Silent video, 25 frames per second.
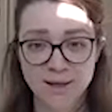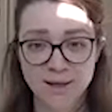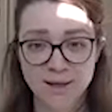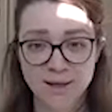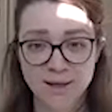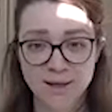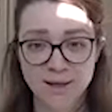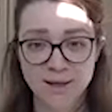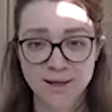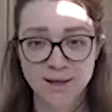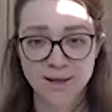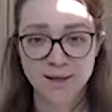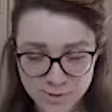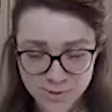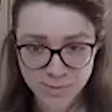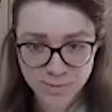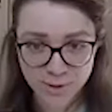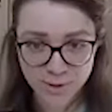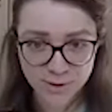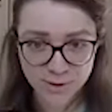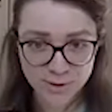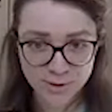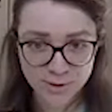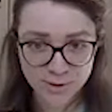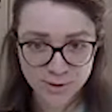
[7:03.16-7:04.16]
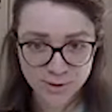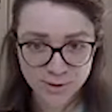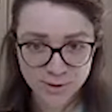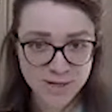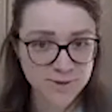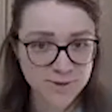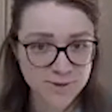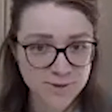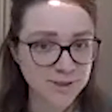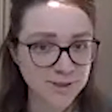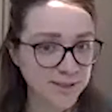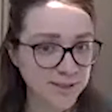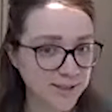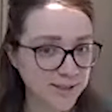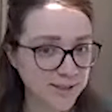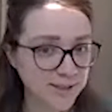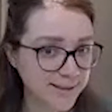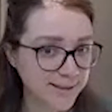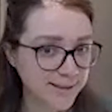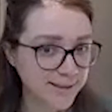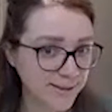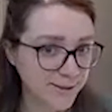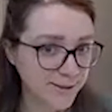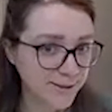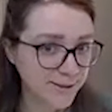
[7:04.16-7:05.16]
You choose a model based on the
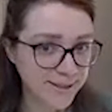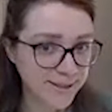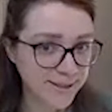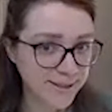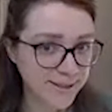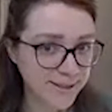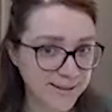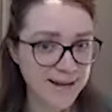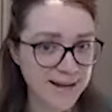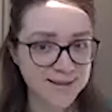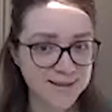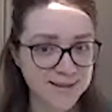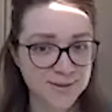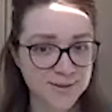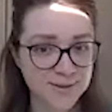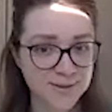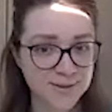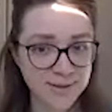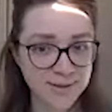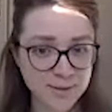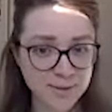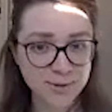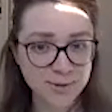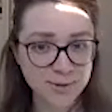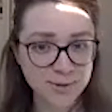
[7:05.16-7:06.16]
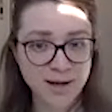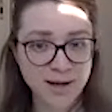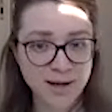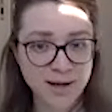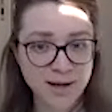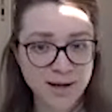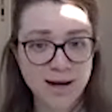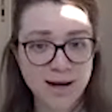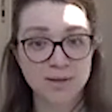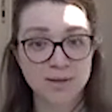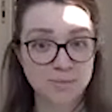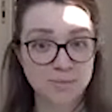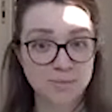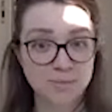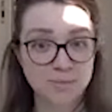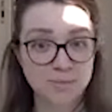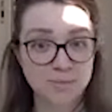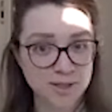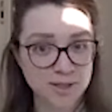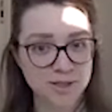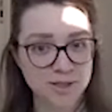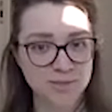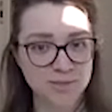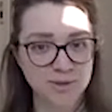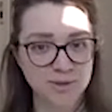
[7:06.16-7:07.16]
learning task, on the input time, and a
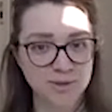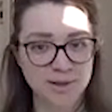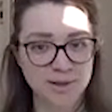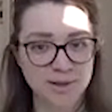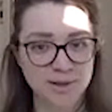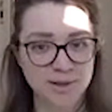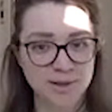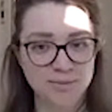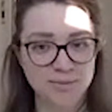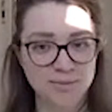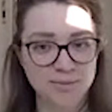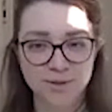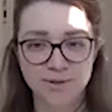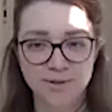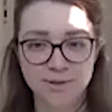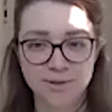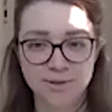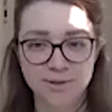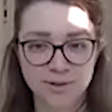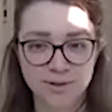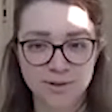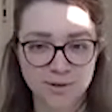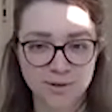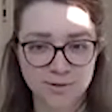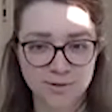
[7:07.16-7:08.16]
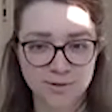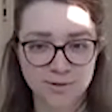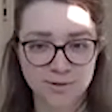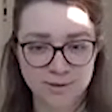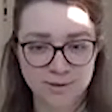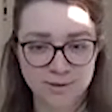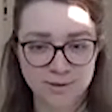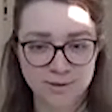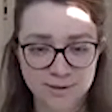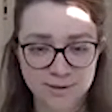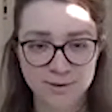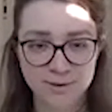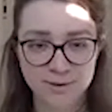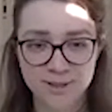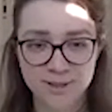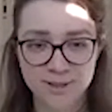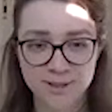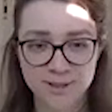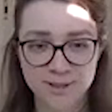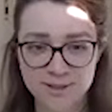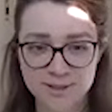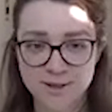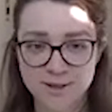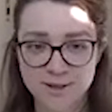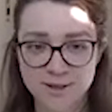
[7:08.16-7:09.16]
possible number of categories.
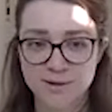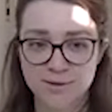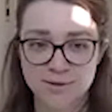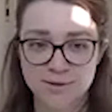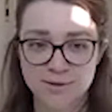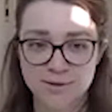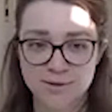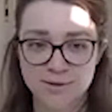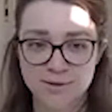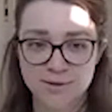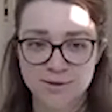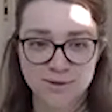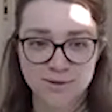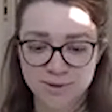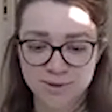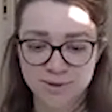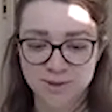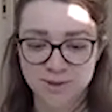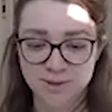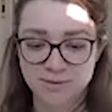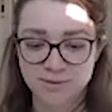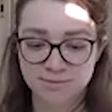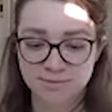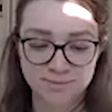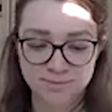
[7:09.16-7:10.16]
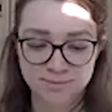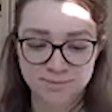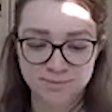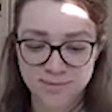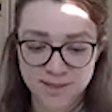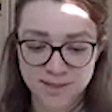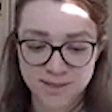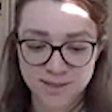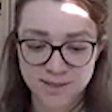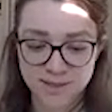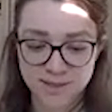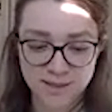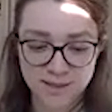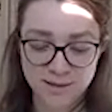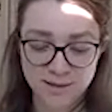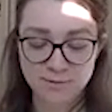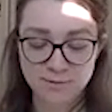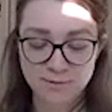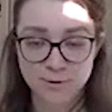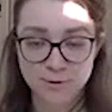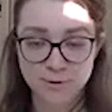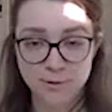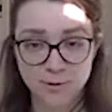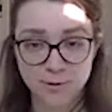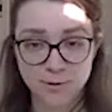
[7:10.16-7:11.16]
For example,
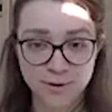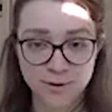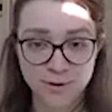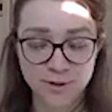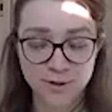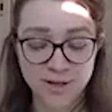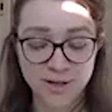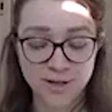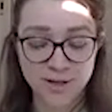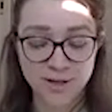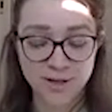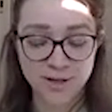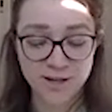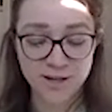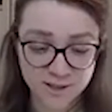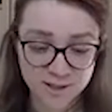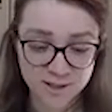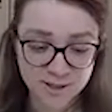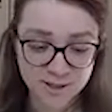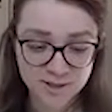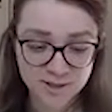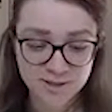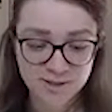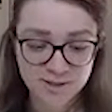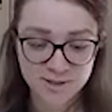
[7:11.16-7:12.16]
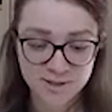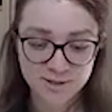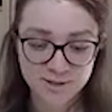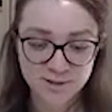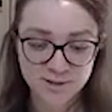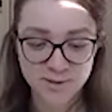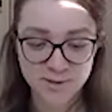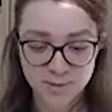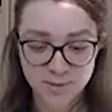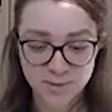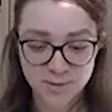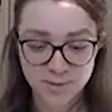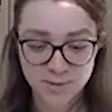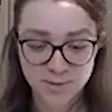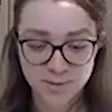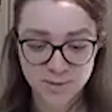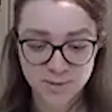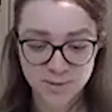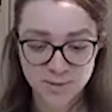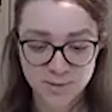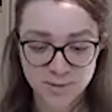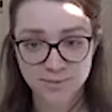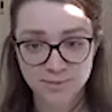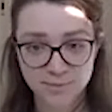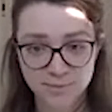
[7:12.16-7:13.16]
if you're recognizing digits, it's going to be
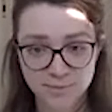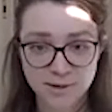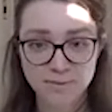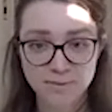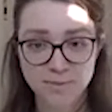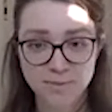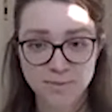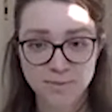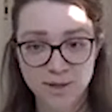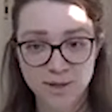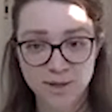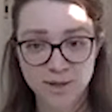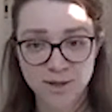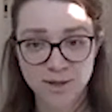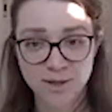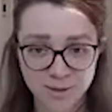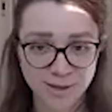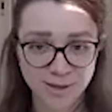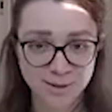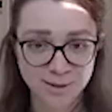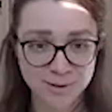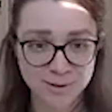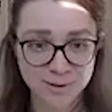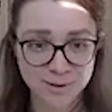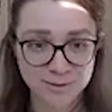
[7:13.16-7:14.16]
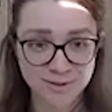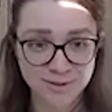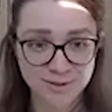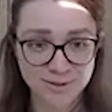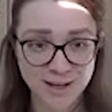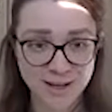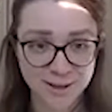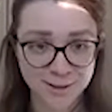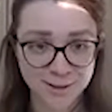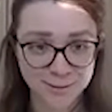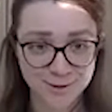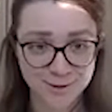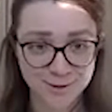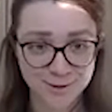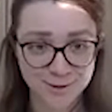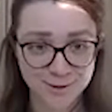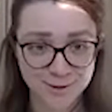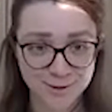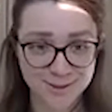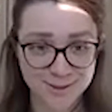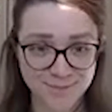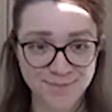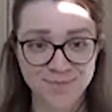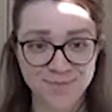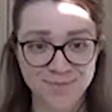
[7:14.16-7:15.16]
10 possible number of categories.
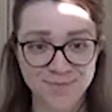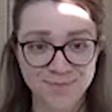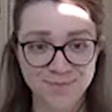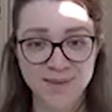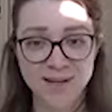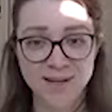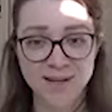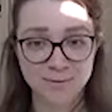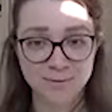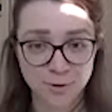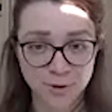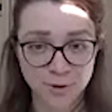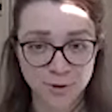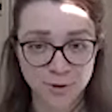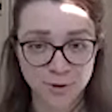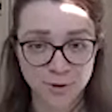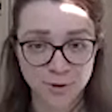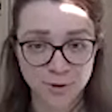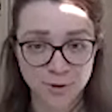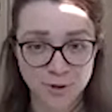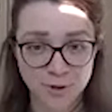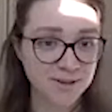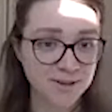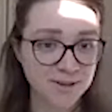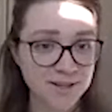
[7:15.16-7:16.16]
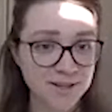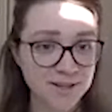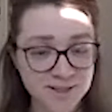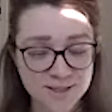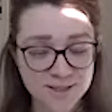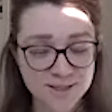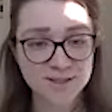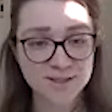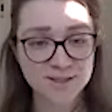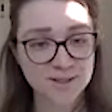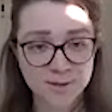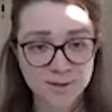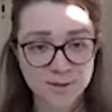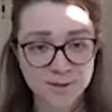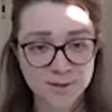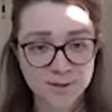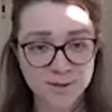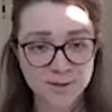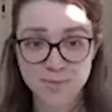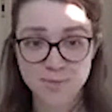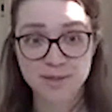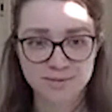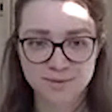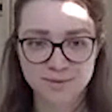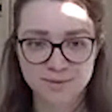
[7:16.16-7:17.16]
If you're recognizing faces, it's going to
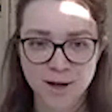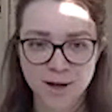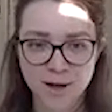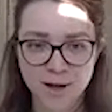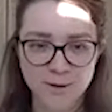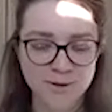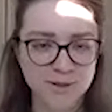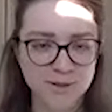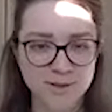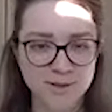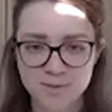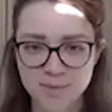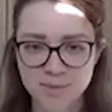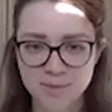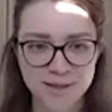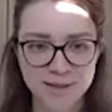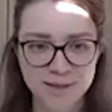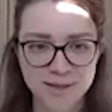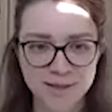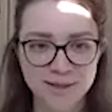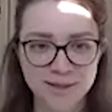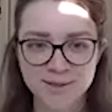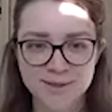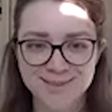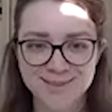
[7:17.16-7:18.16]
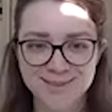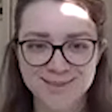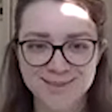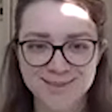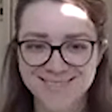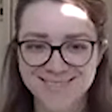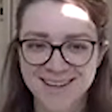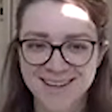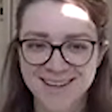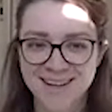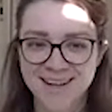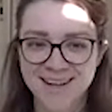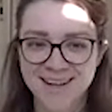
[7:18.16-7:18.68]
be thousands, millions.